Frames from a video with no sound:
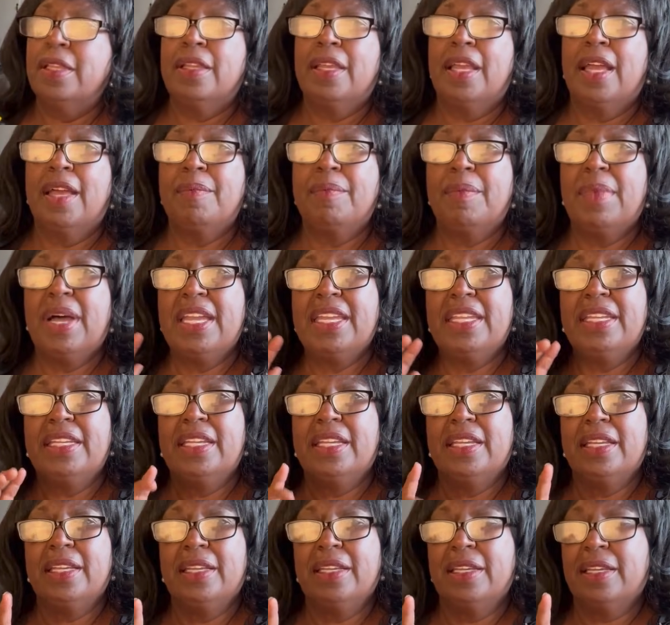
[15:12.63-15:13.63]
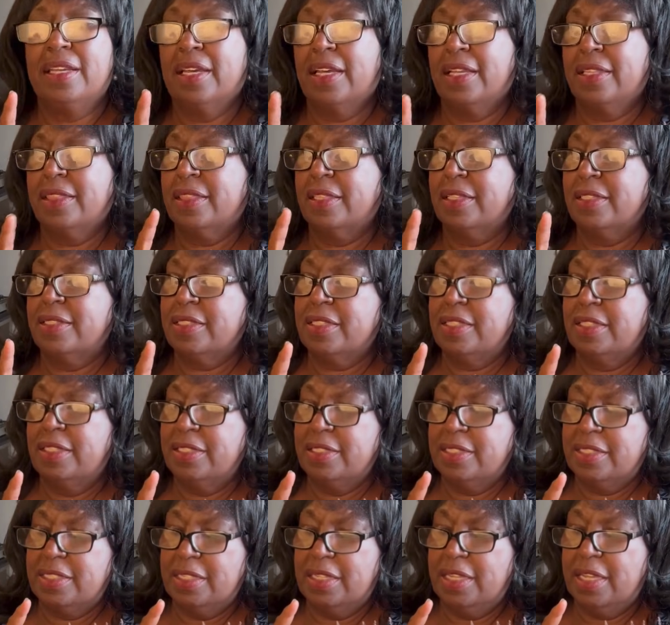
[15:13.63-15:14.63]
I might cut this
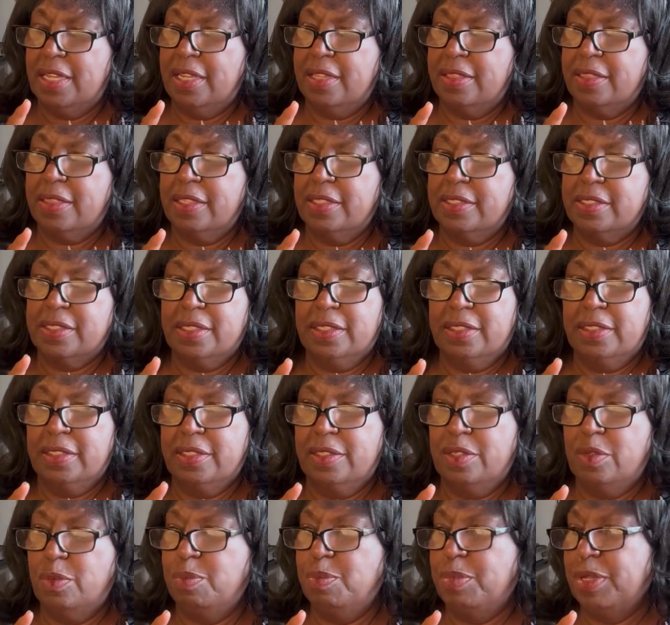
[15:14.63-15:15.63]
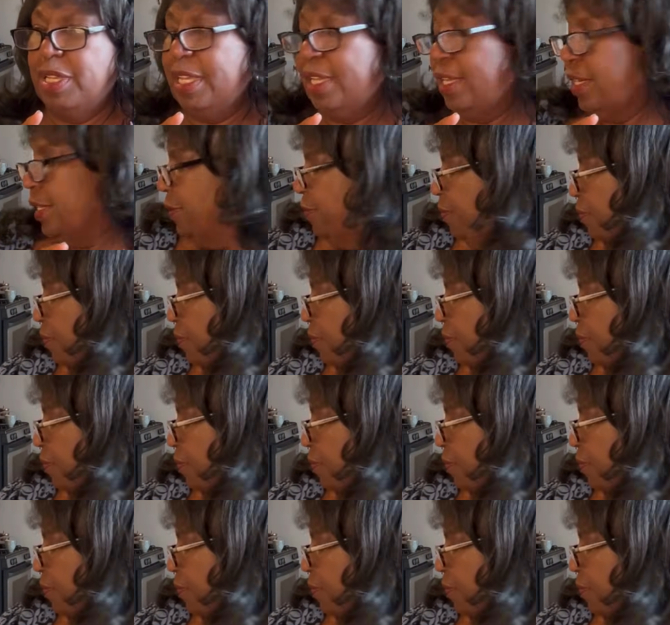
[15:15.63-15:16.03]
Lysianthus a little bit.